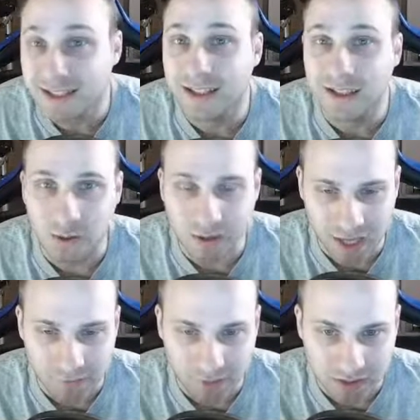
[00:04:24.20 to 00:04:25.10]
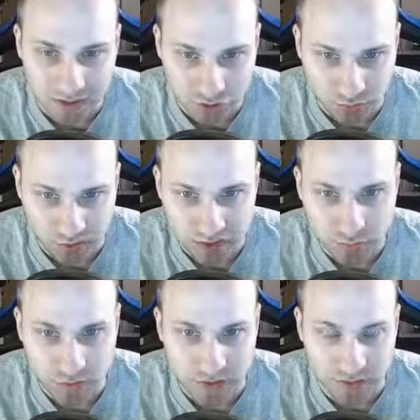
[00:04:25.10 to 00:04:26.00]
you can have a
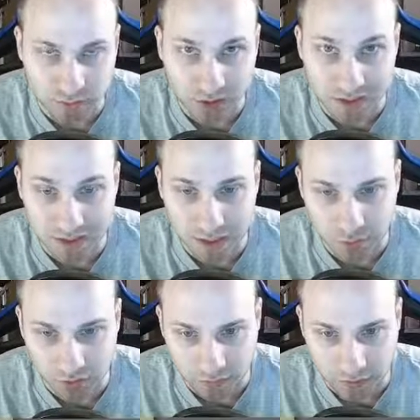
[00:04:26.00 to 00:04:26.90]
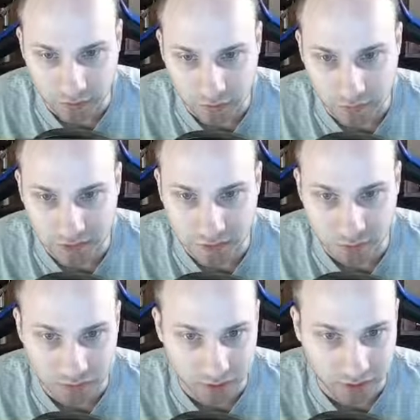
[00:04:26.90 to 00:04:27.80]
situation where the party is able to funnel them into
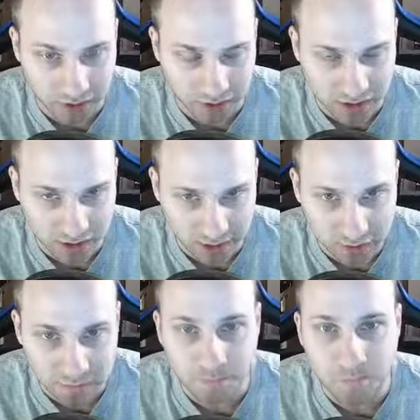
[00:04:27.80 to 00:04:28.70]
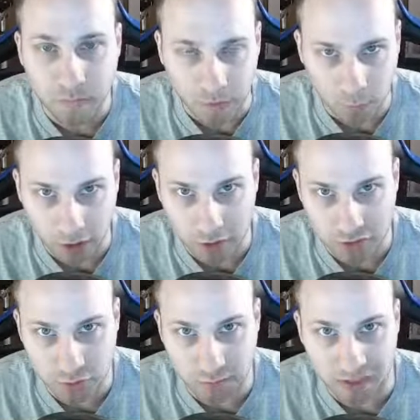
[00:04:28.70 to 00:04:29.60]
a little area here, while
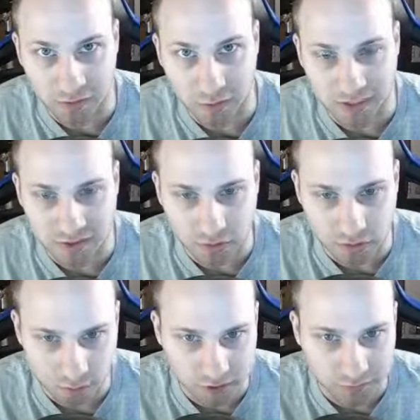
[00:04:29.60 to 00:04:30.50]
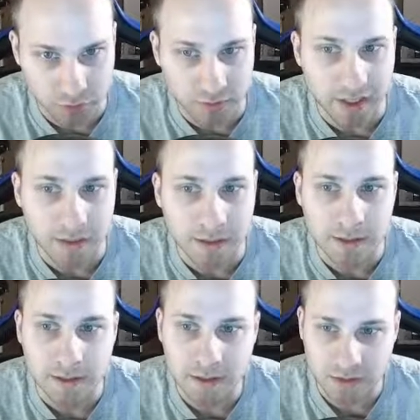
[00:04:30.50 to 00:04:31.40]
also pegging them as they go through rough terrain.
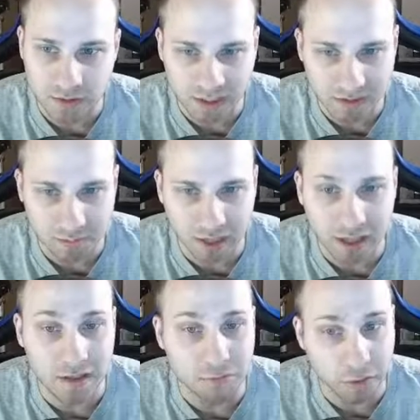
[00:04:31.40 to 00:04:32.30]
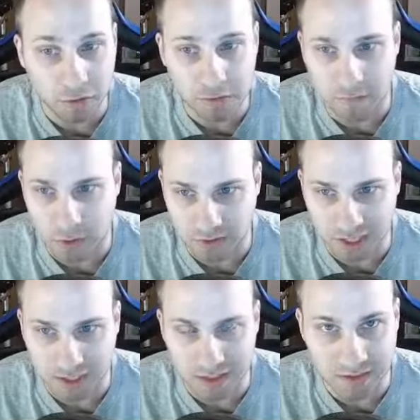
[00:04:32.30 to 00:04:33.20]
So that's combining both of those
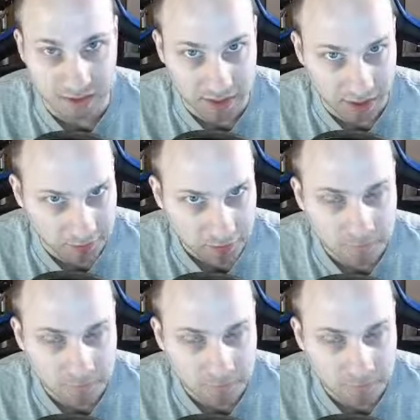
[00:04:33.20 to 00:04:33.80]
ideas together